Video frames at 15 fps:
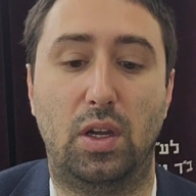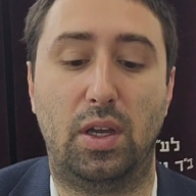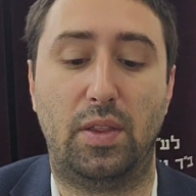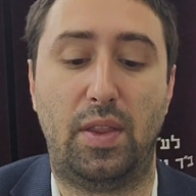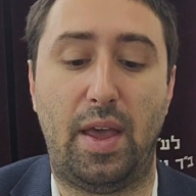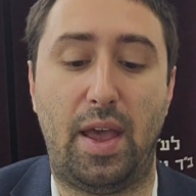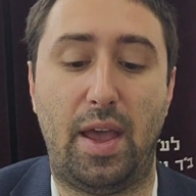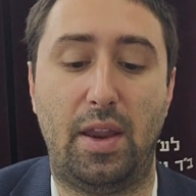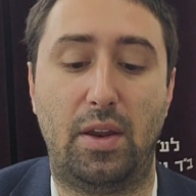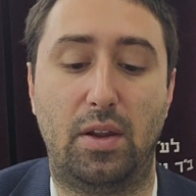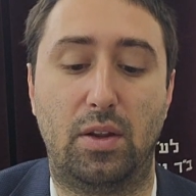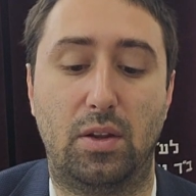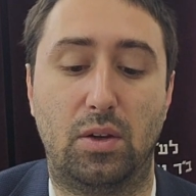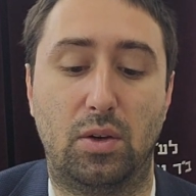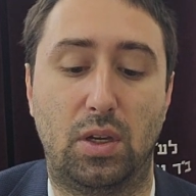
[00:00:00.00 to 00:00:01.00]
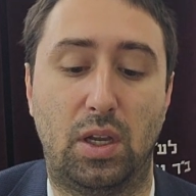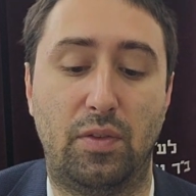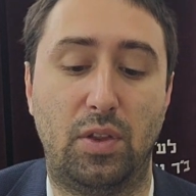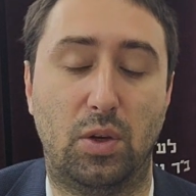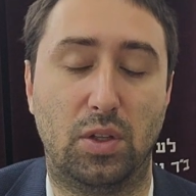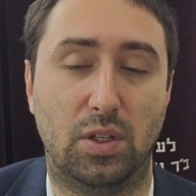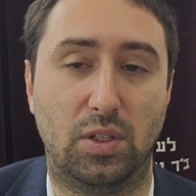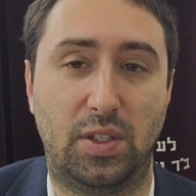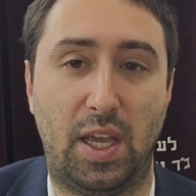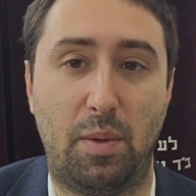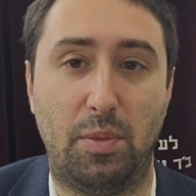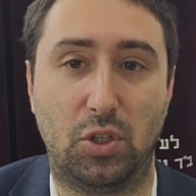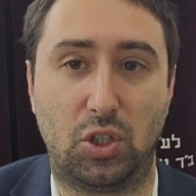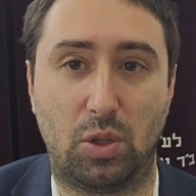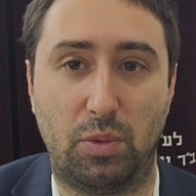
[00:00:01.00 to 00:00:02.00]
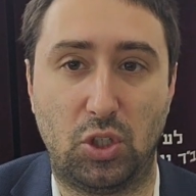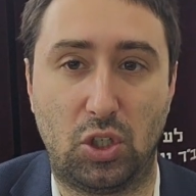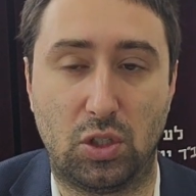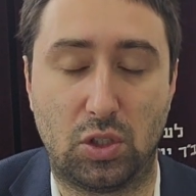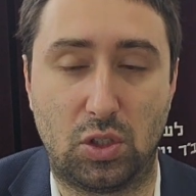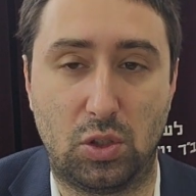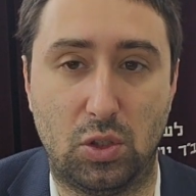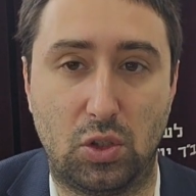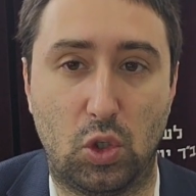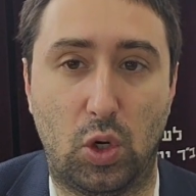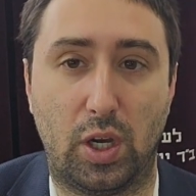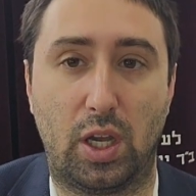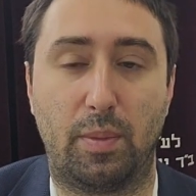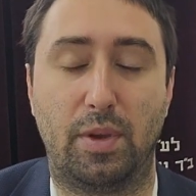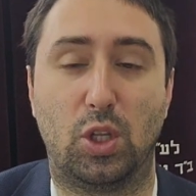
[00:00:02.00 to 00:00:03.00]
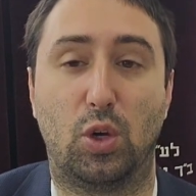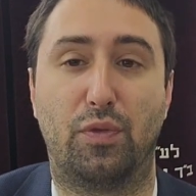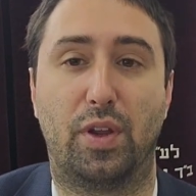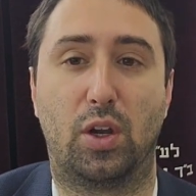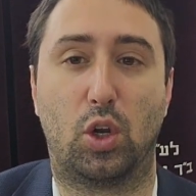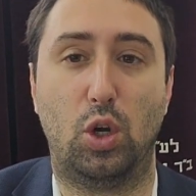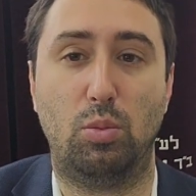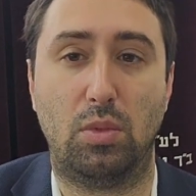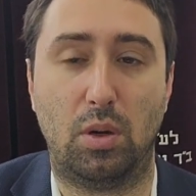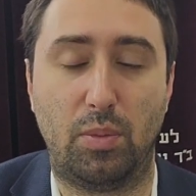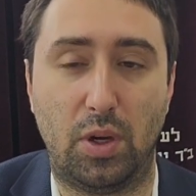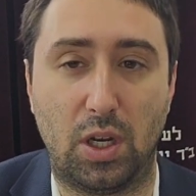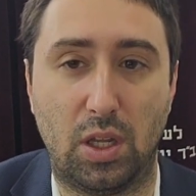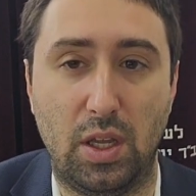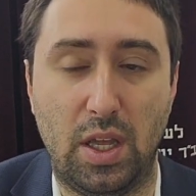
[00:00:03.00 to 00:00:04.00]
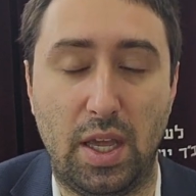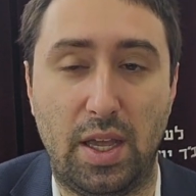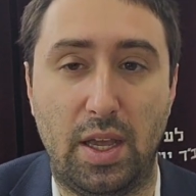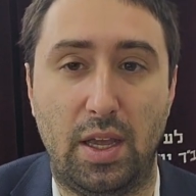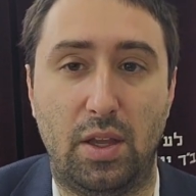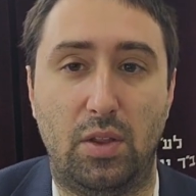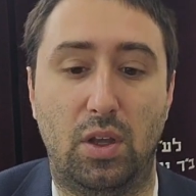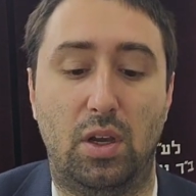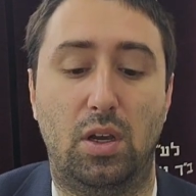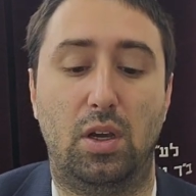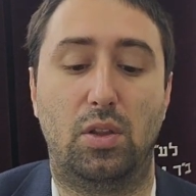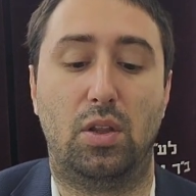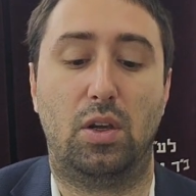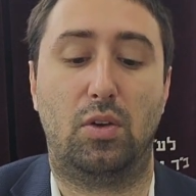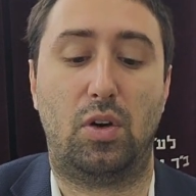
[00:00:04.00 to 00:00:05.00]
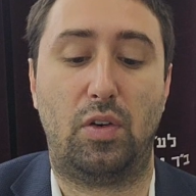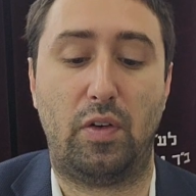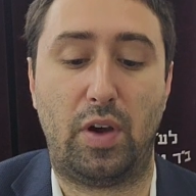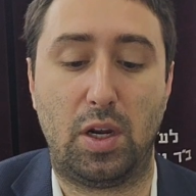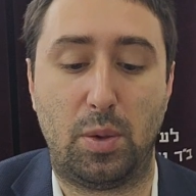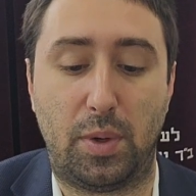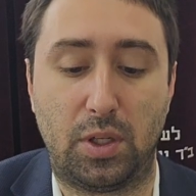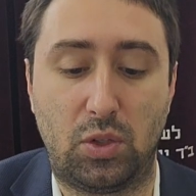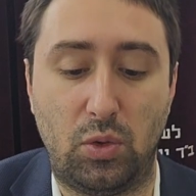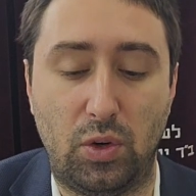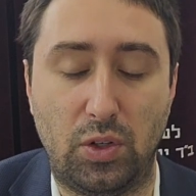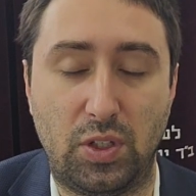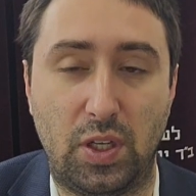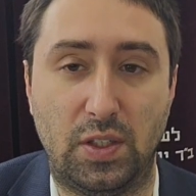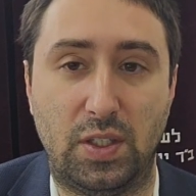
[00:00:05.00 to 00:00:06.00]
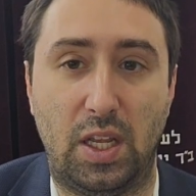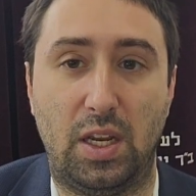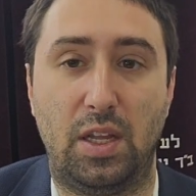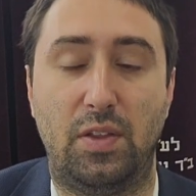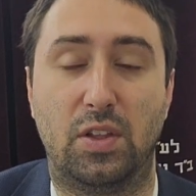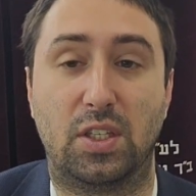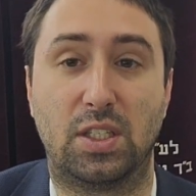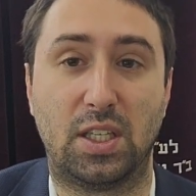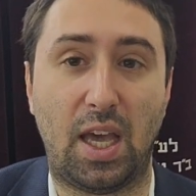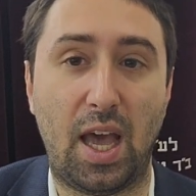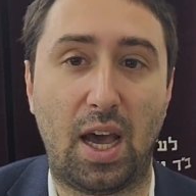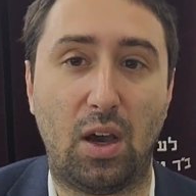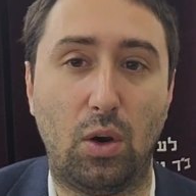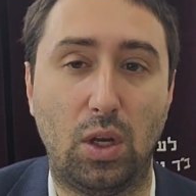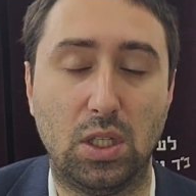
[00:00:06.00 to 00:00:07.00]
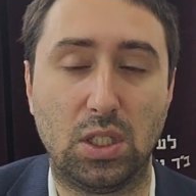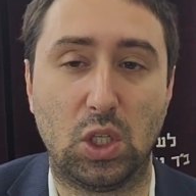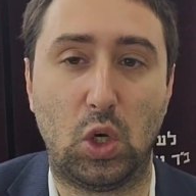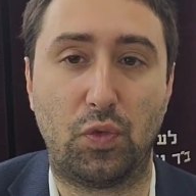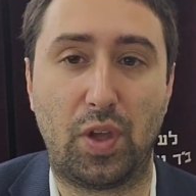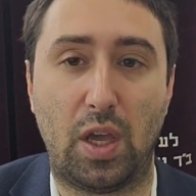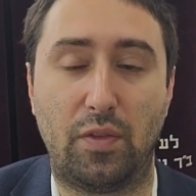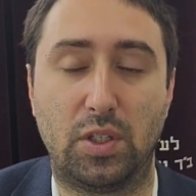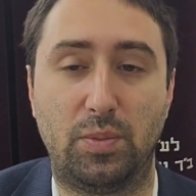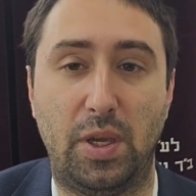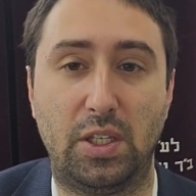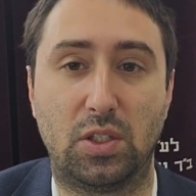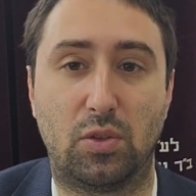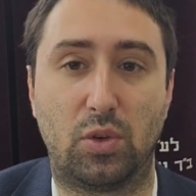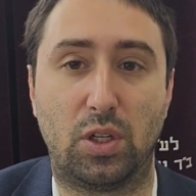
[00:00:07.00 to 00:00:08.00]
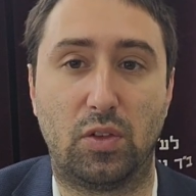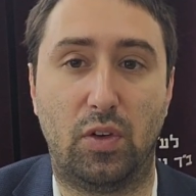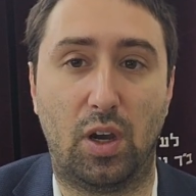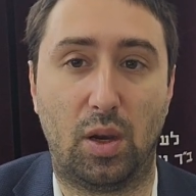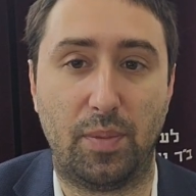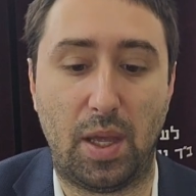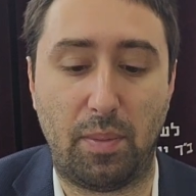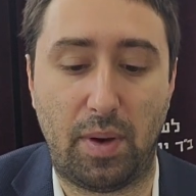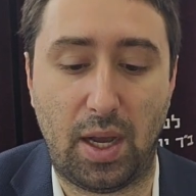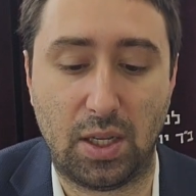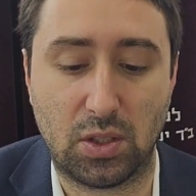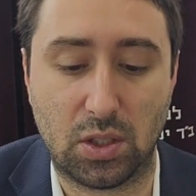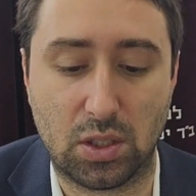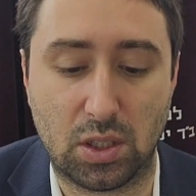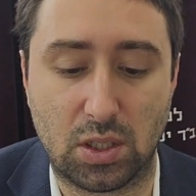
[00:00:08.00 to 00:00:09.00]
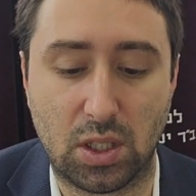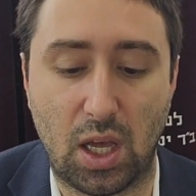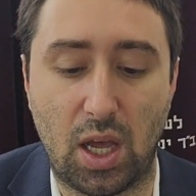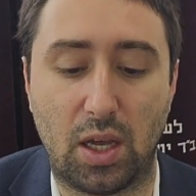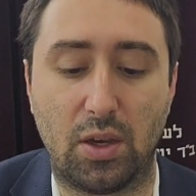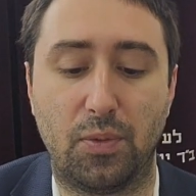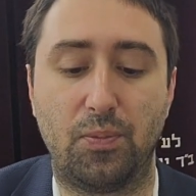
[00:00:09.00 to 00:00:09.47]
that, even though it doesn't say Mishnah is talking about Dof and Akuma, but the Rabbi Bartanura says that in the Succah also, if you have a space of 3 tvachim, that passes the Succah.